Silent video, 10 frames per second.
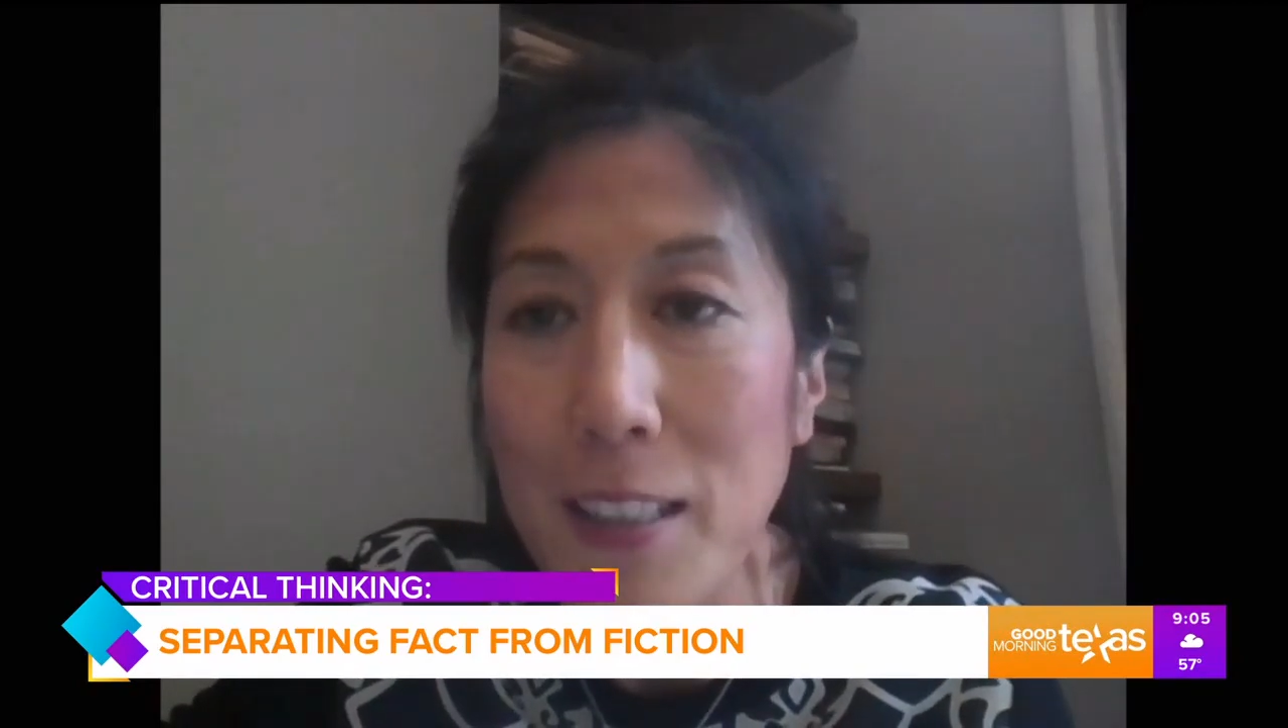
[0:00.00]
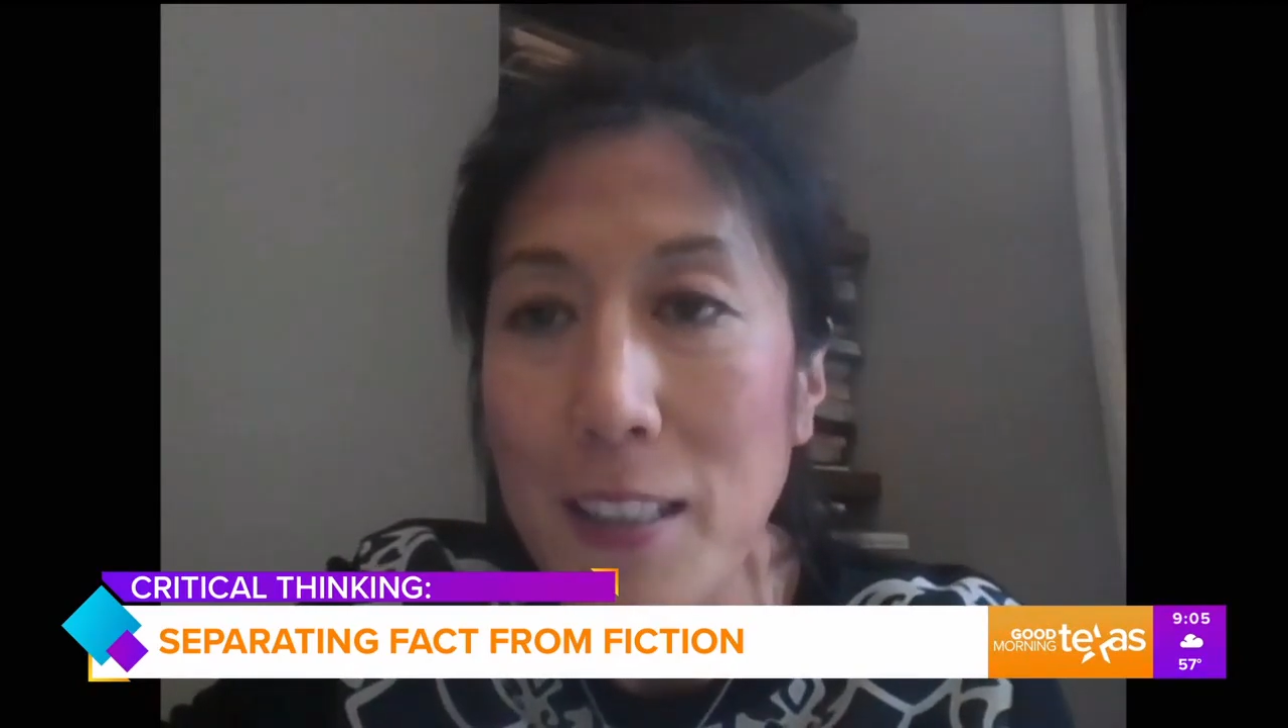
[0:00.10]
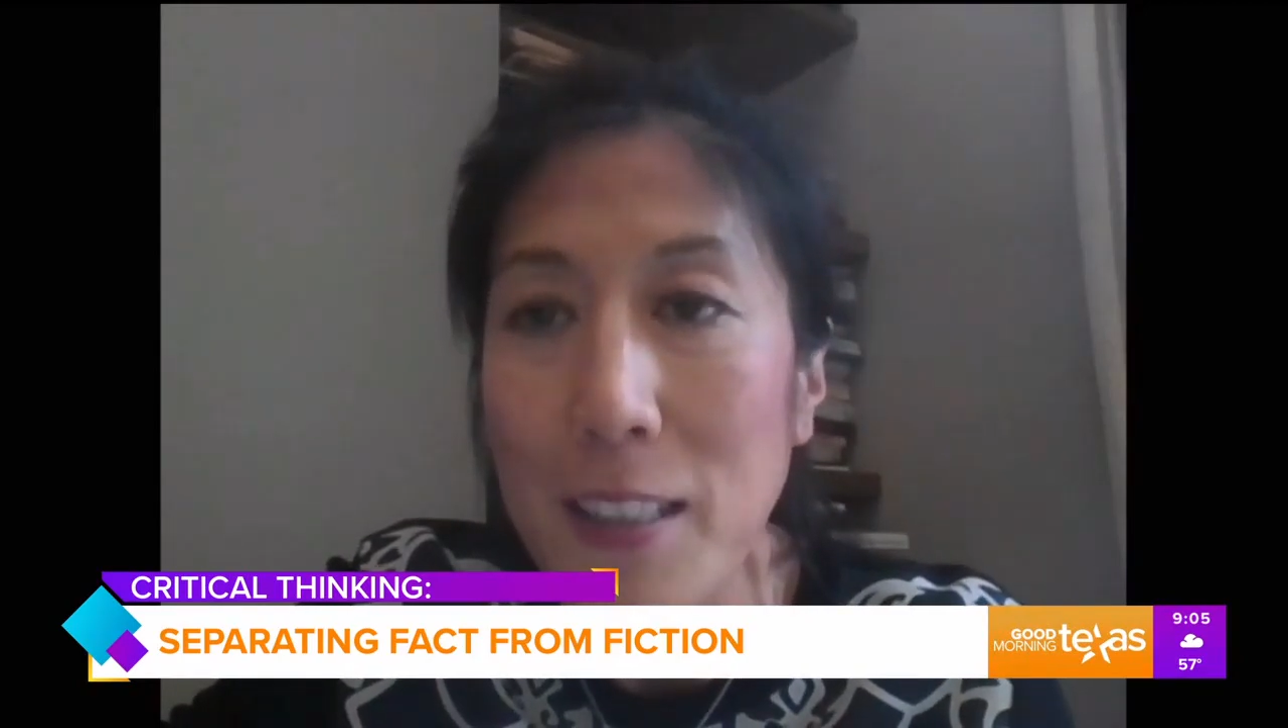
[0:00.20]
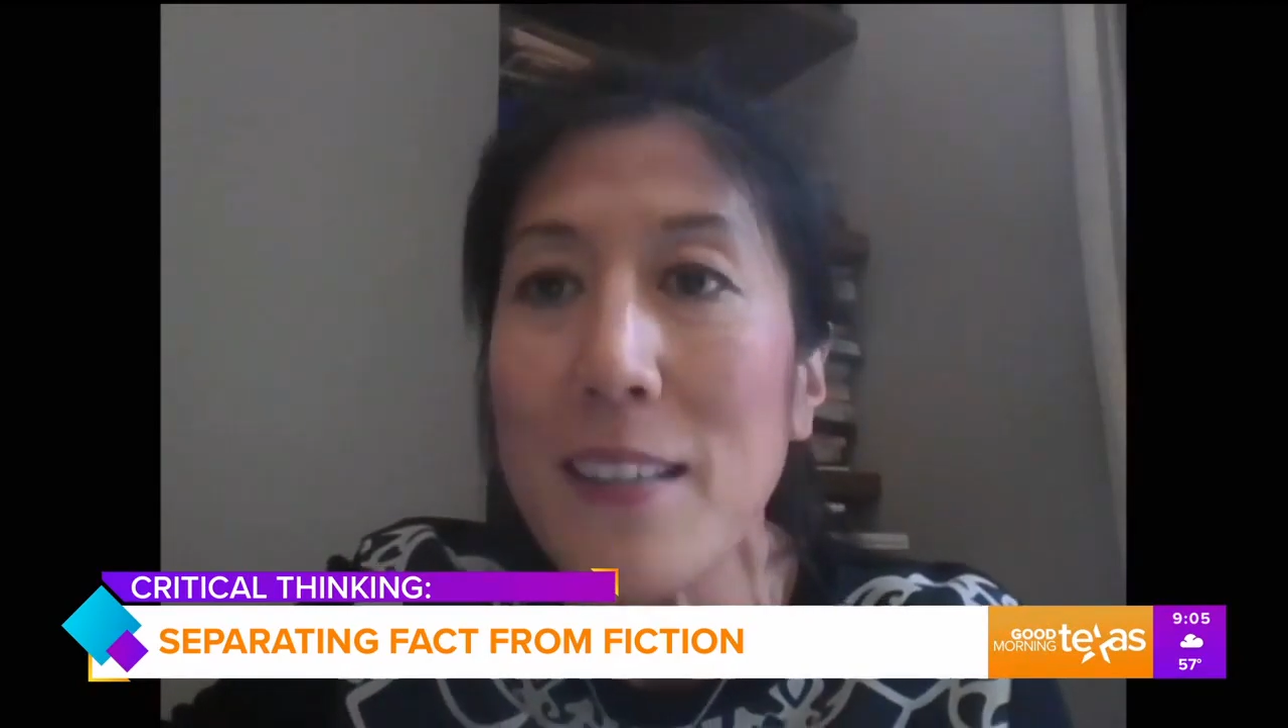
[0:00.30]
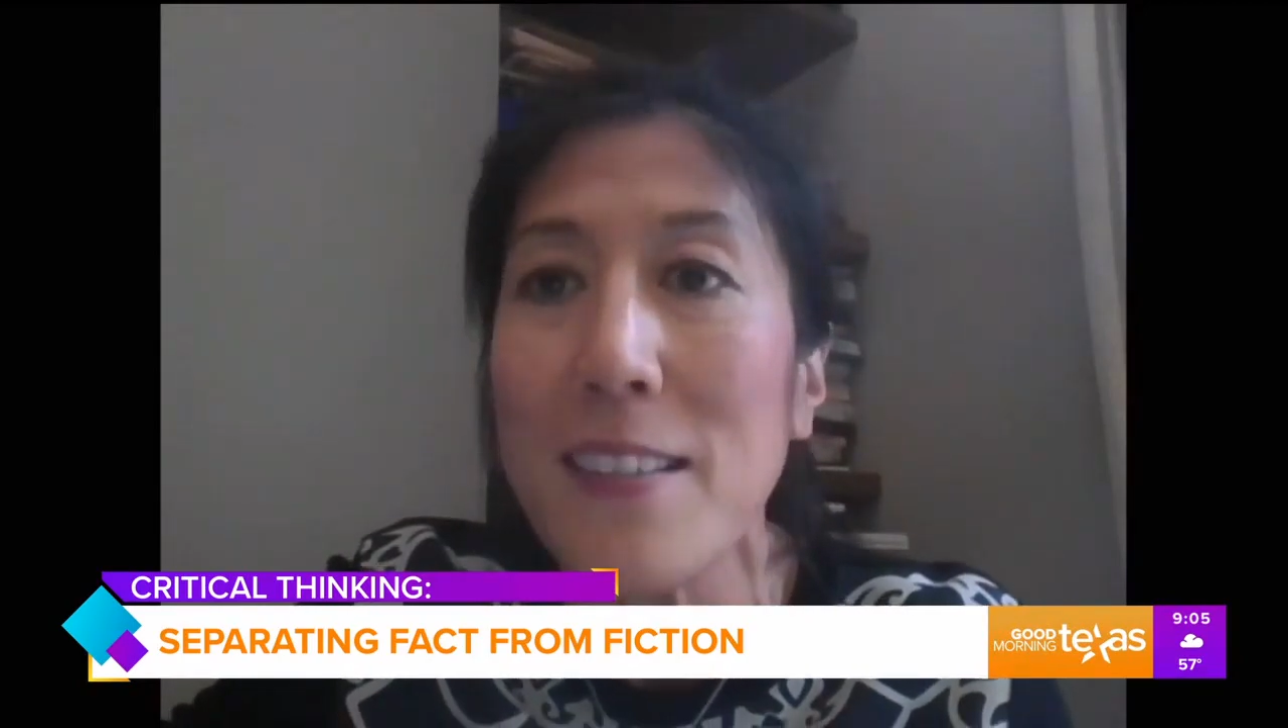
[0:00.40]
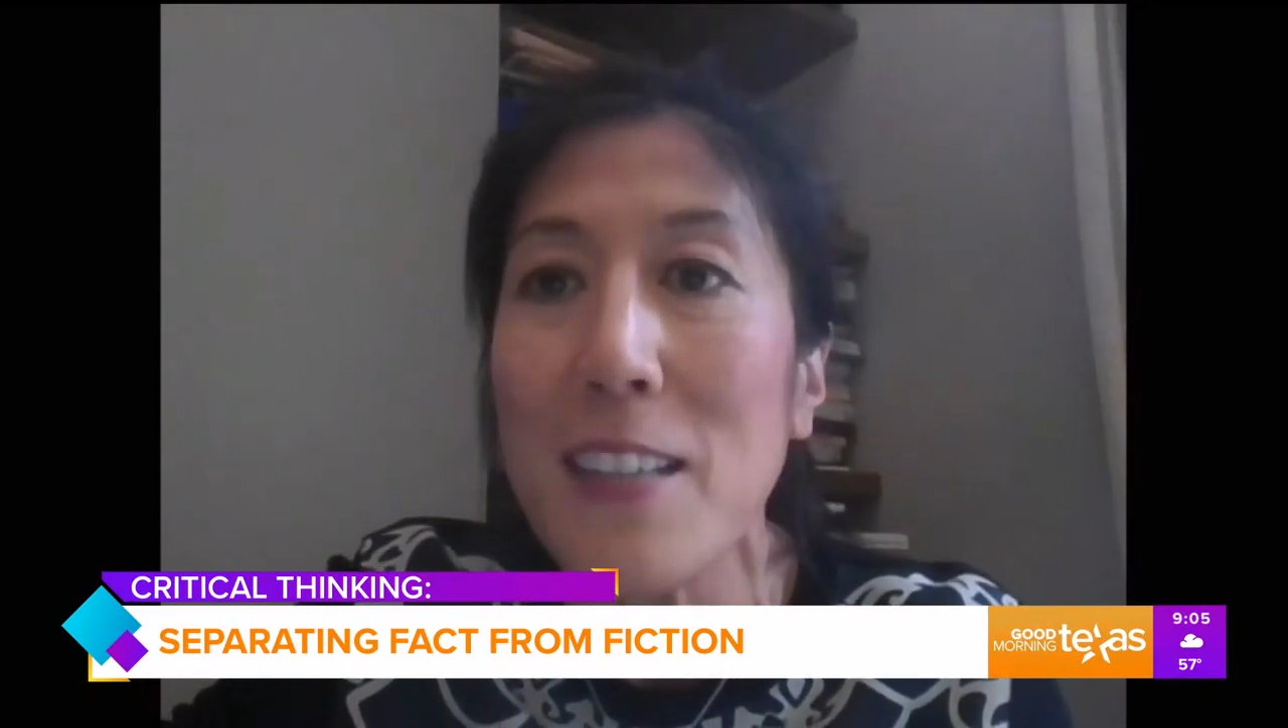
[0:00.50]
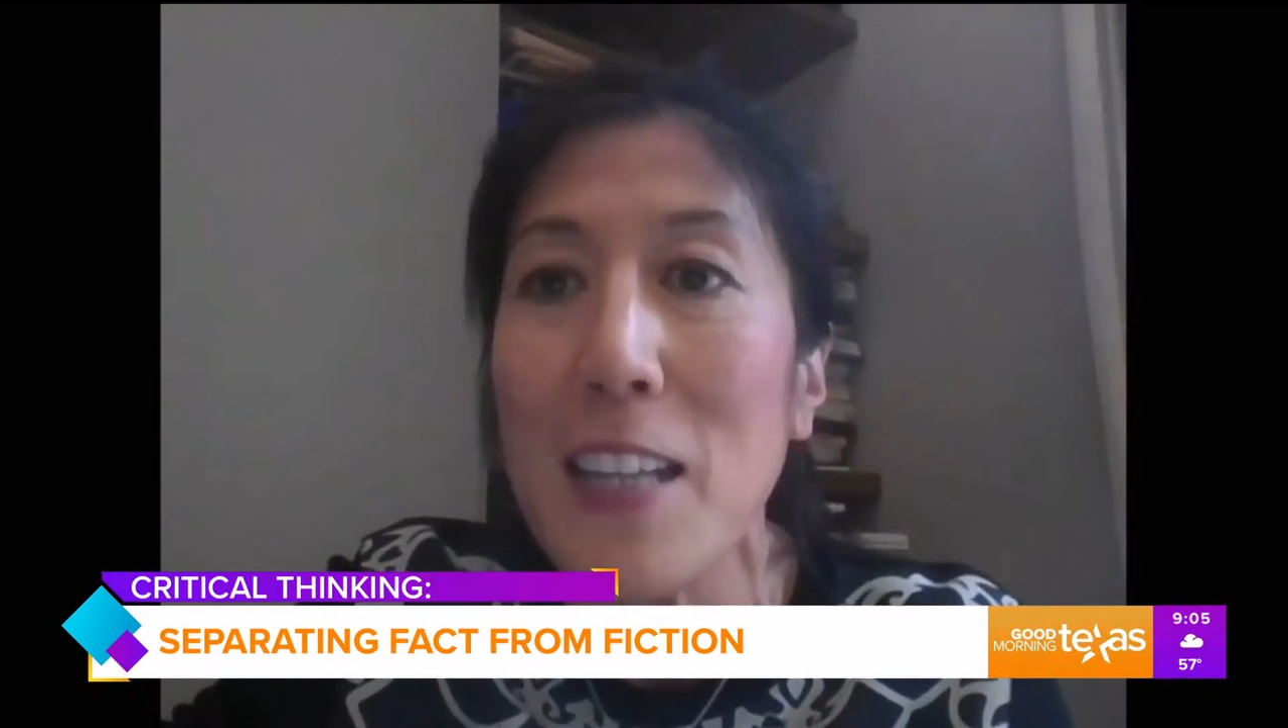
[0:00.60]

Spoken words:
because